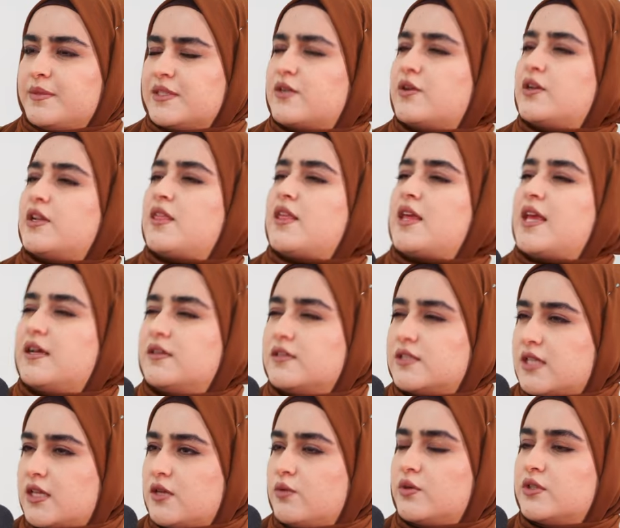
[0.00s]
Is there anything
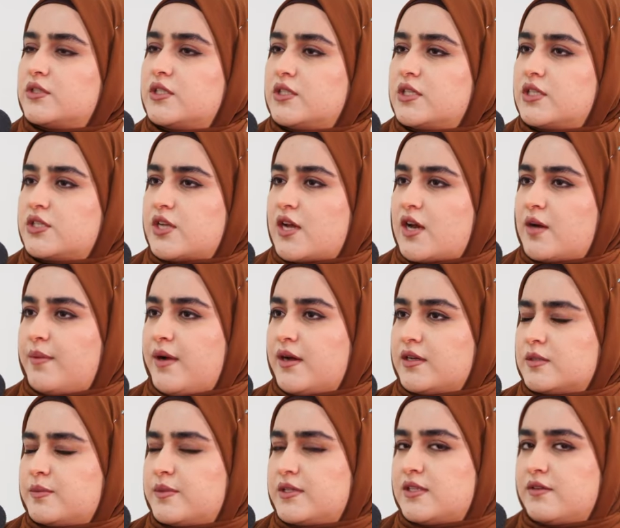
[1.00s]
else that you wanted to share
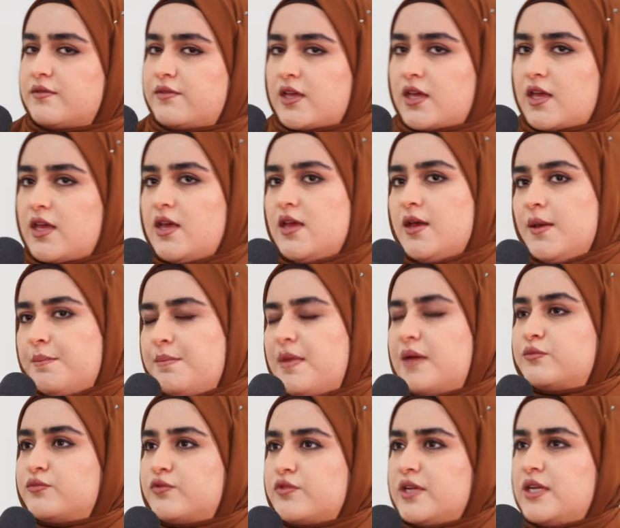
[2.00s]
about specific
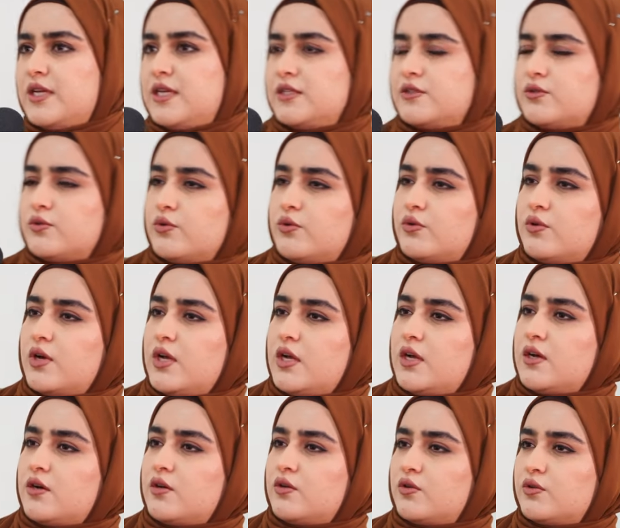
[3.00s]
memories or
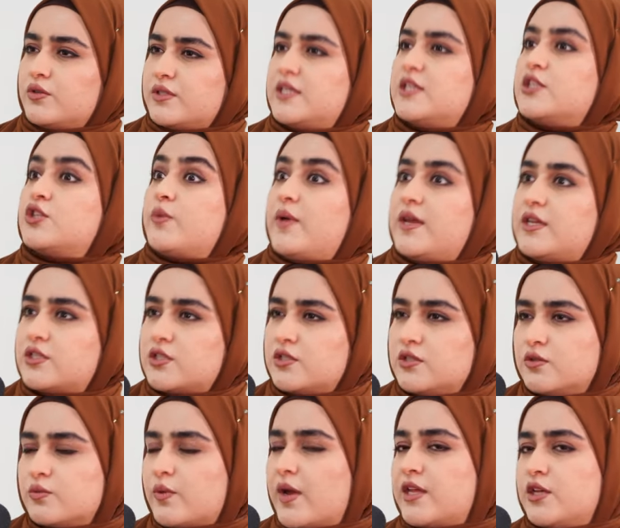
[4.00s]

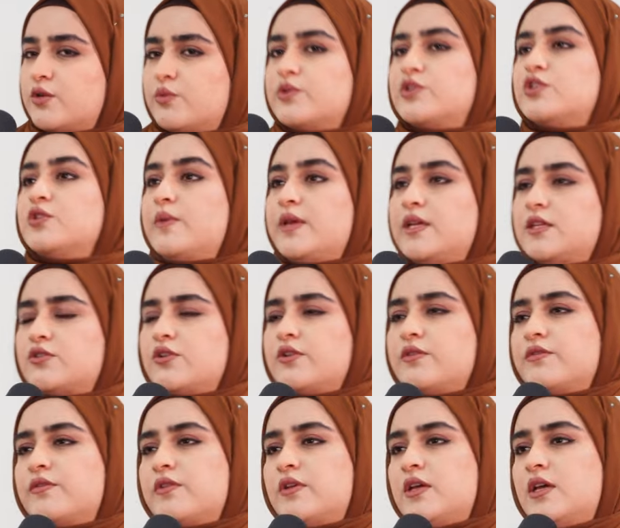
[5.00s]
situations where you were doing sort
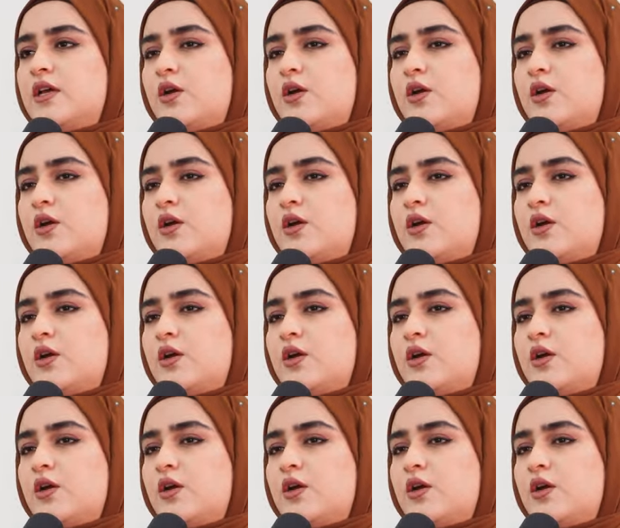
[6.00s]
of,